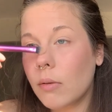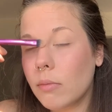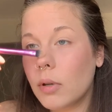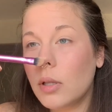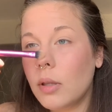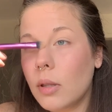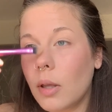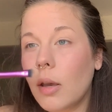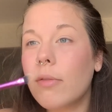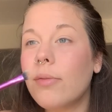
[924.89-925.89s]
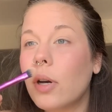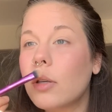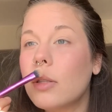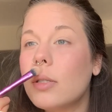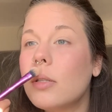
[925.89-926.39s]
really like fuck
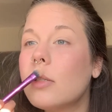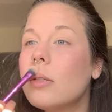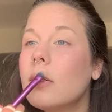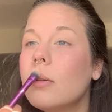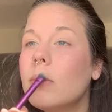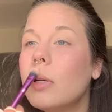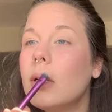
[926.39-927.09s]
the system,